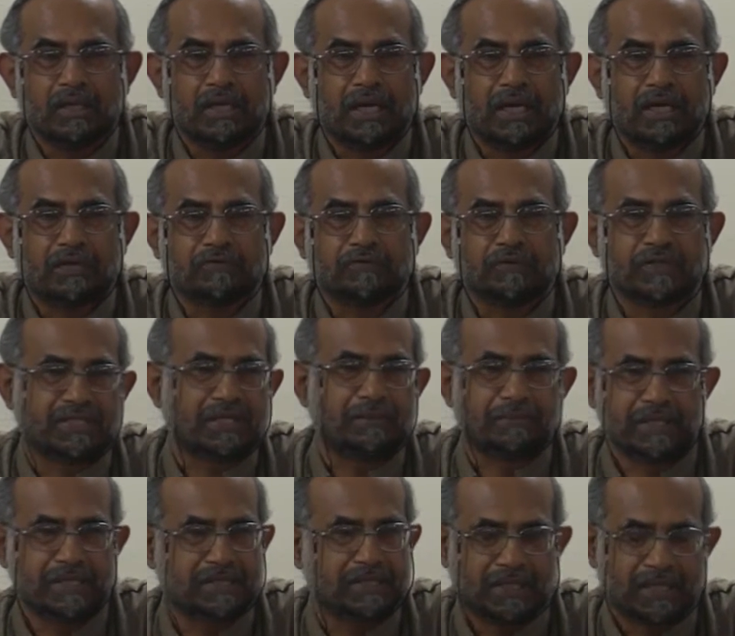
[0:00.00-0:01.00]
And for some
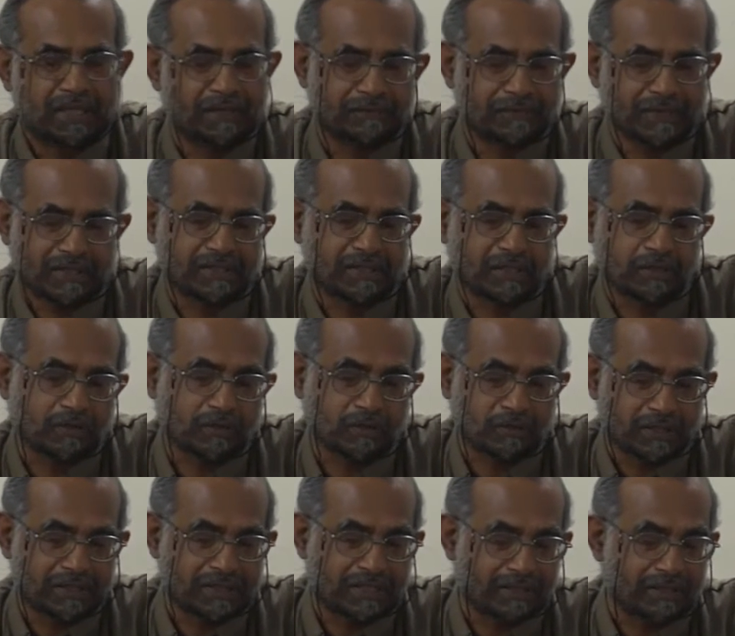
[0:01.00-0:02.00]
reason, I still don't
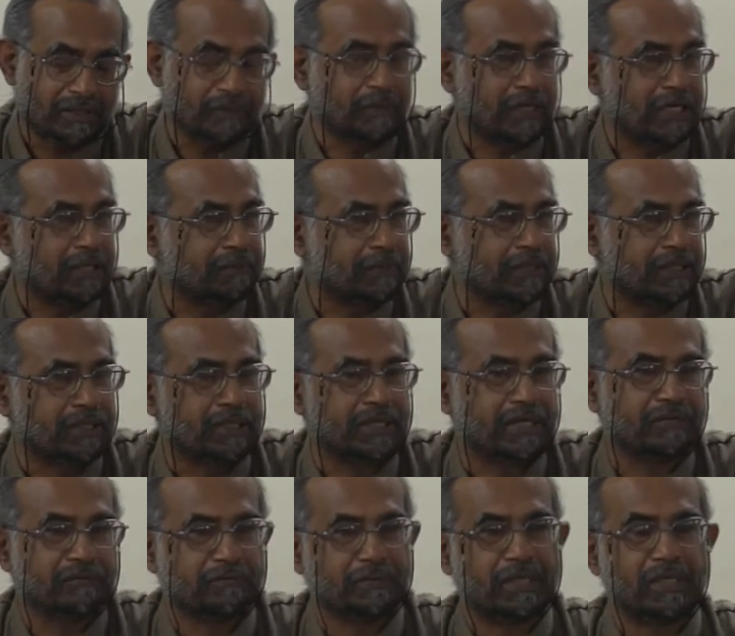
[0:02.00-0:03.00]
know exactly why, but it
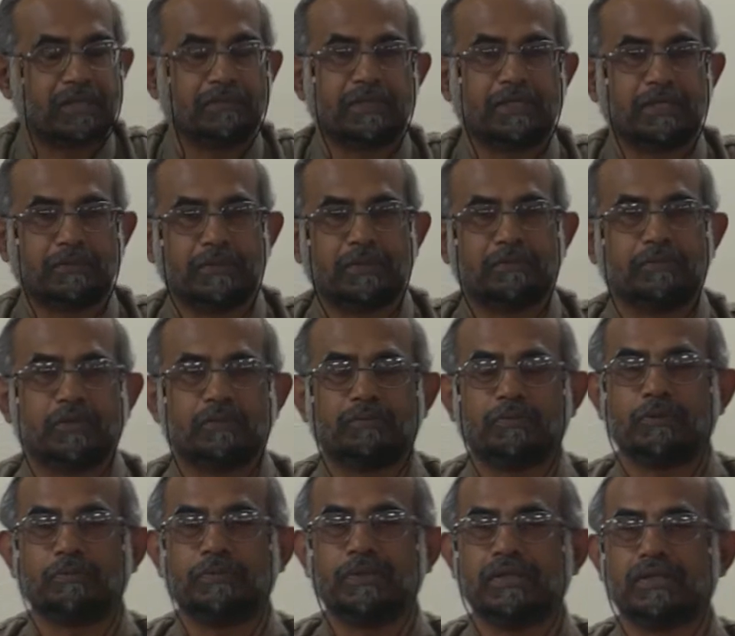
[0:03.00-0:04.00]
kind of became a little bit more
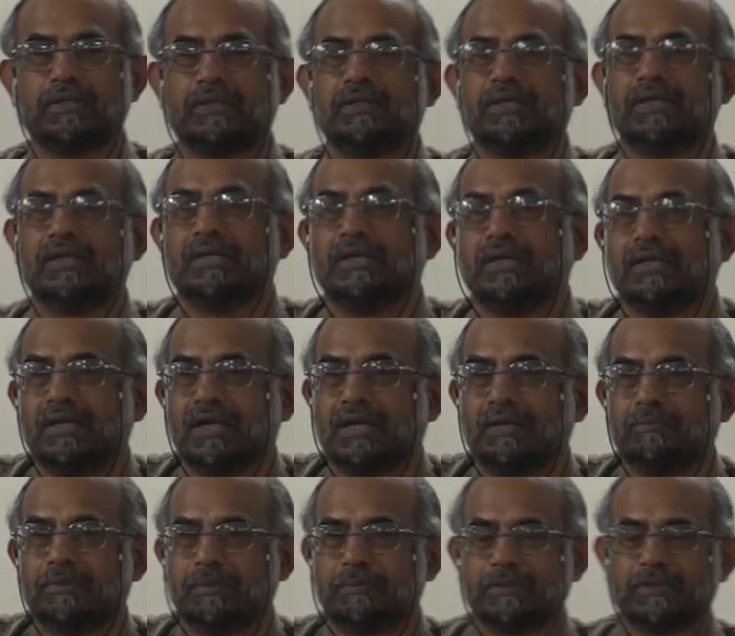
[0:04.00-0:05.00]
popular,
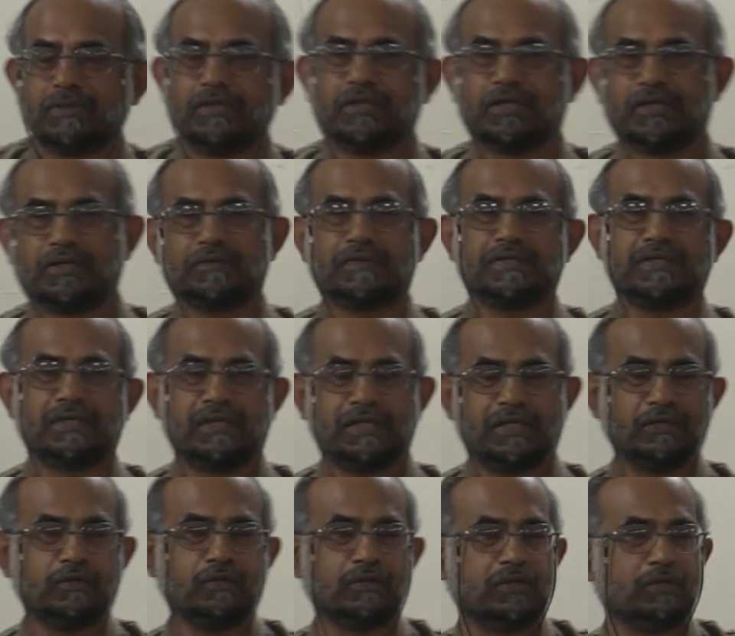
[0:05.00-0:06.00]
and people thought it was a
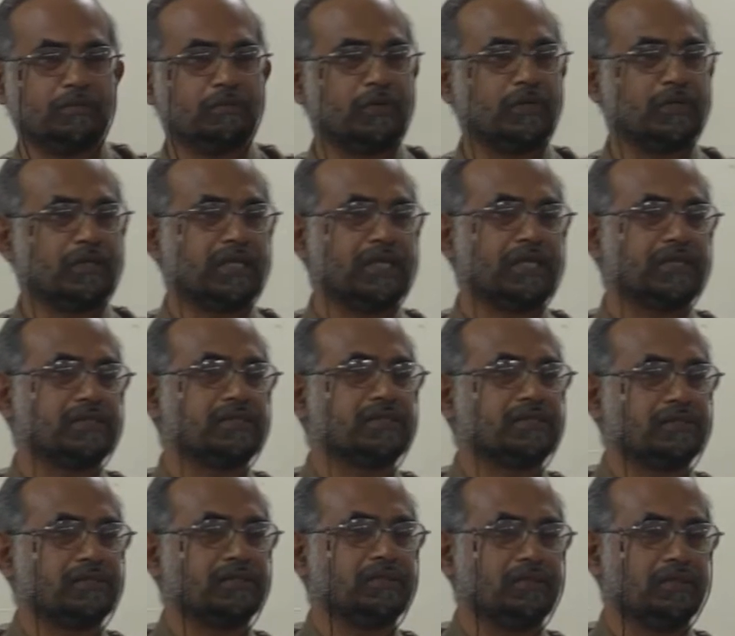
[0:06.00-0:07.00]
really good report
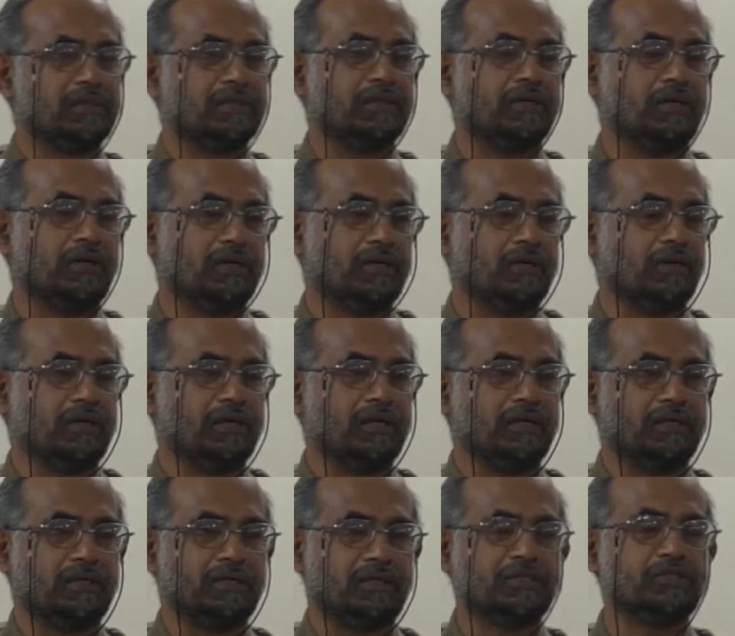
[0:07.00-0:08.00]
against on
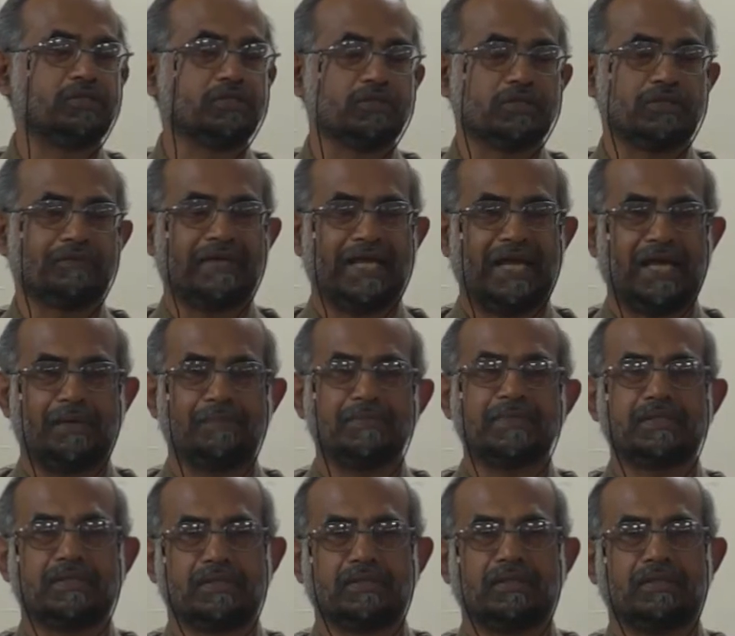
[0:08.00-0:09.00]
issues of
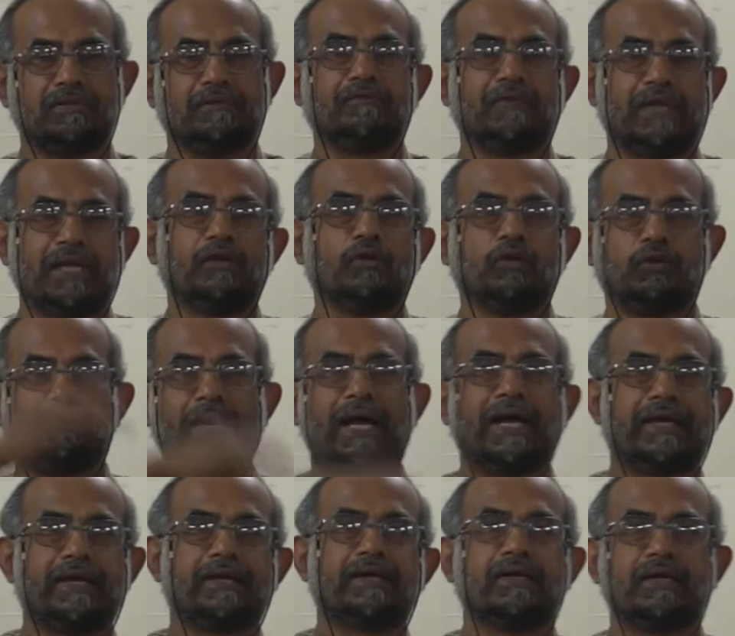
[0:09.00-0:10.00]
dams. When I look
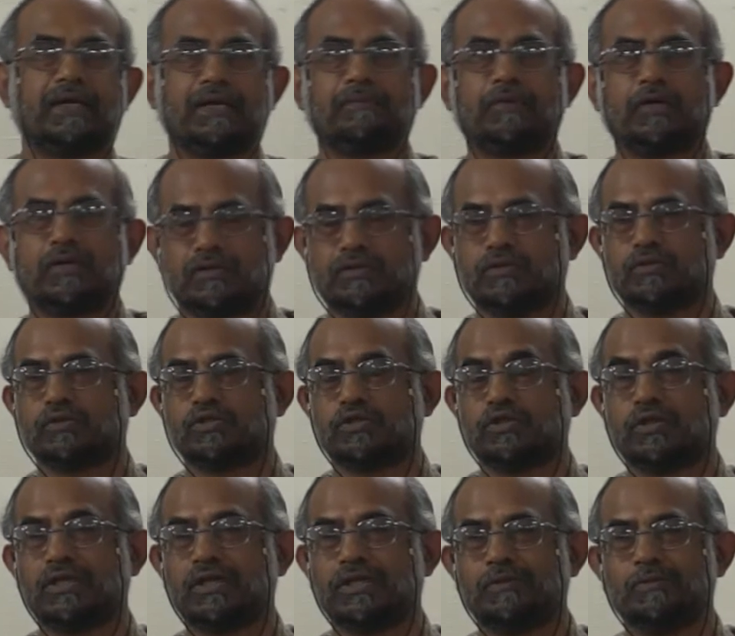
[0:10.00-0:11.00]
back at it, I'm not so
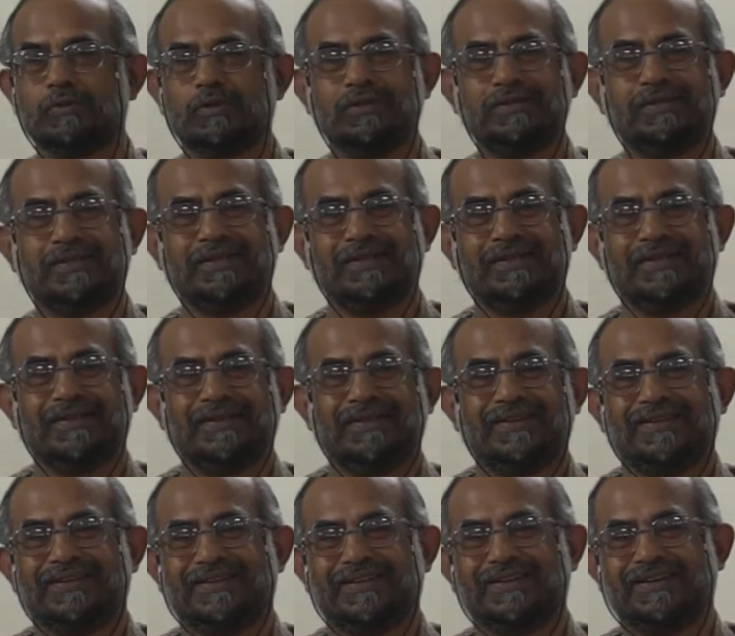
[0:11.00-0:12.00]
sure anymore.
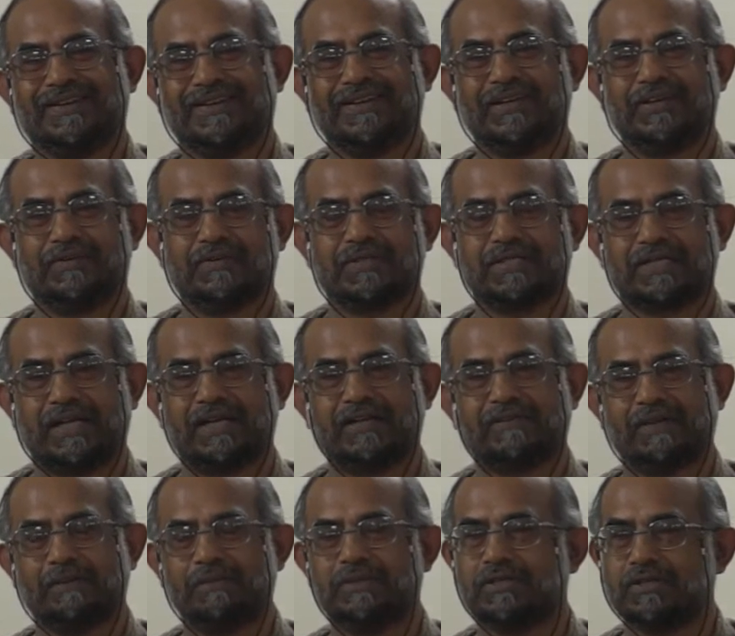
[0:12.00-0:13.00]
It was kind of
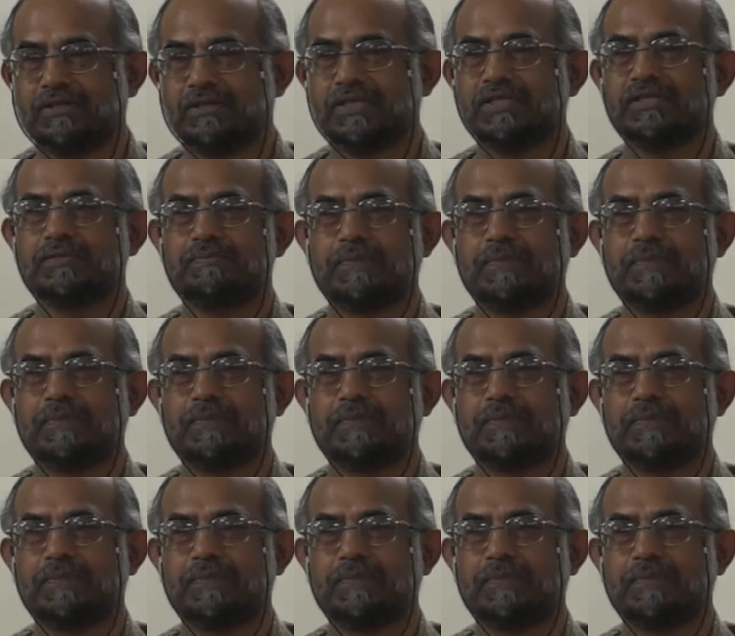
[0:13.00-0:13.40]
amateurish.